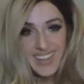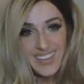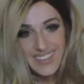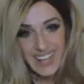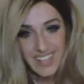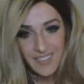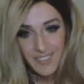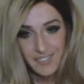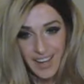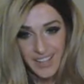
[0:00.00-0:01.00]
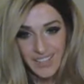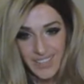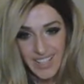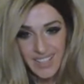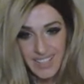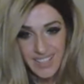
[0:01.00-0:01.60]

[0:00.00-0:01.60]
Thank you for following.